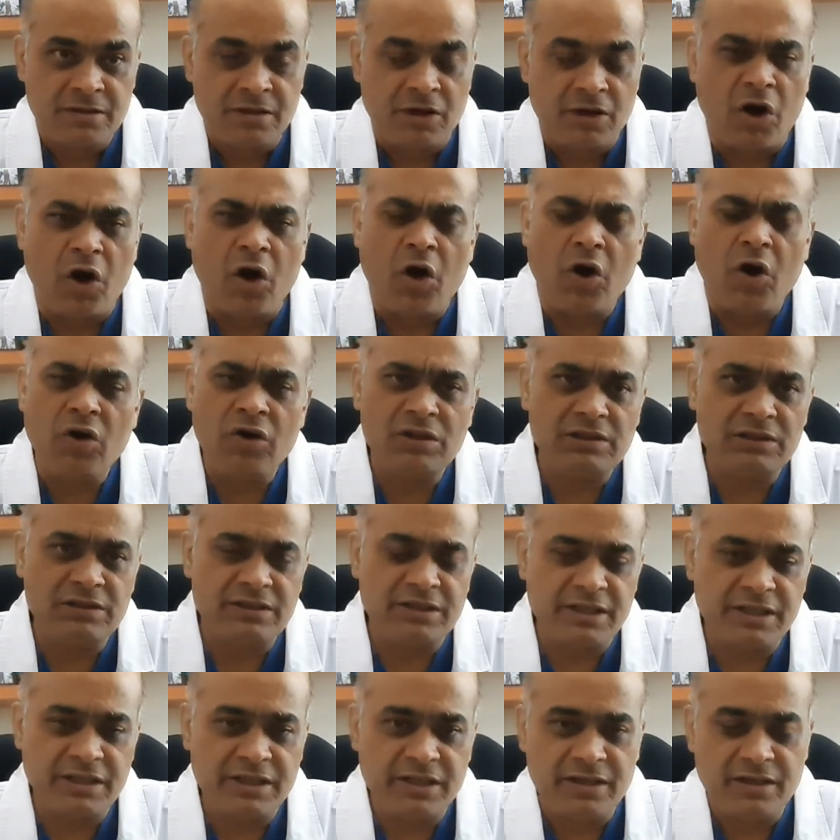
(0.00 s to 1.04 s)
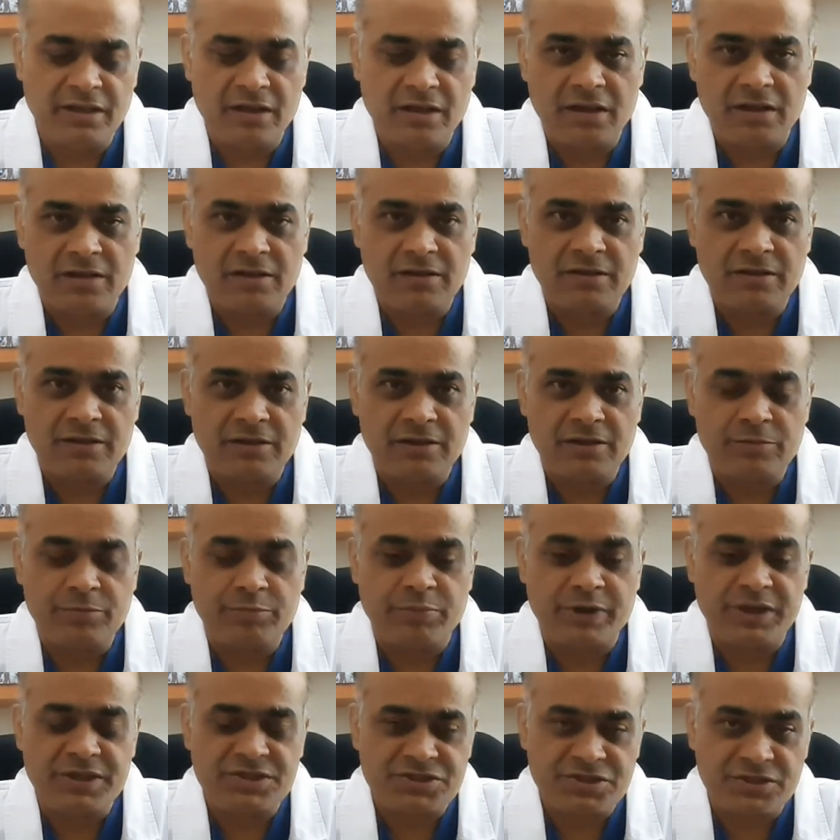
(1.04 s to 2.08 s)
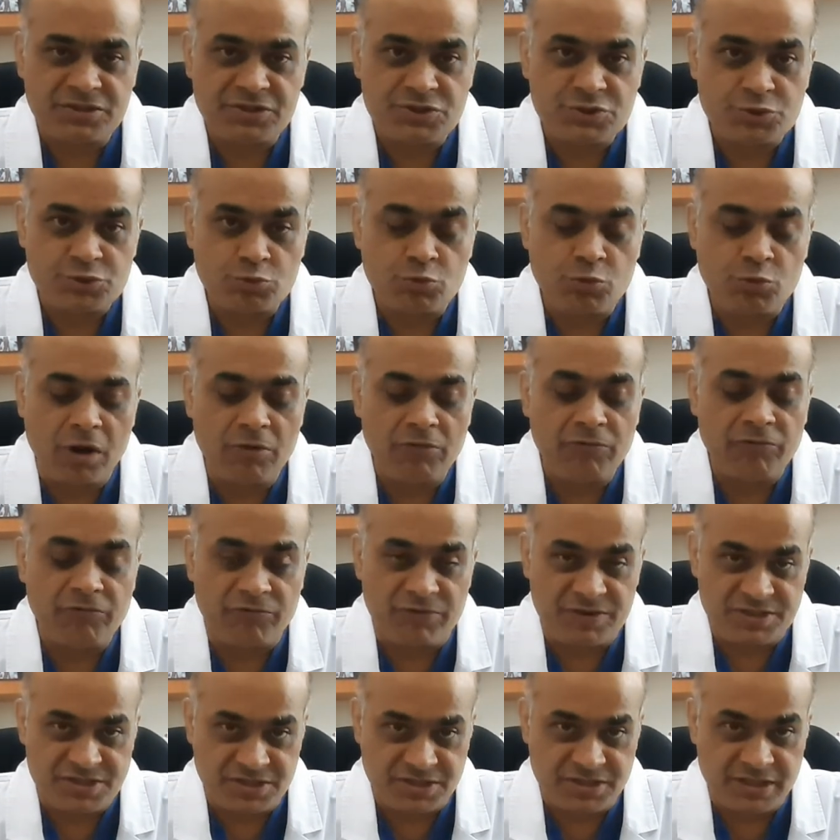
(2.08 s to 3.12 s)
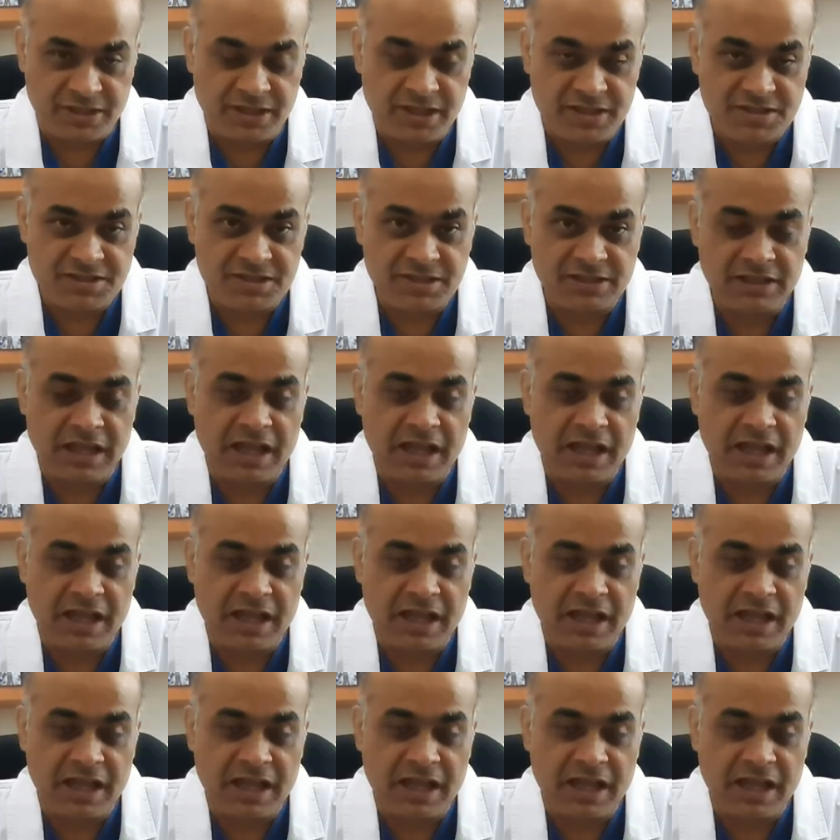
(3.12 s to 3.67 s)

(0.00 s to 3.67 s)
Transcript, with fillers: All the patients who have visited us in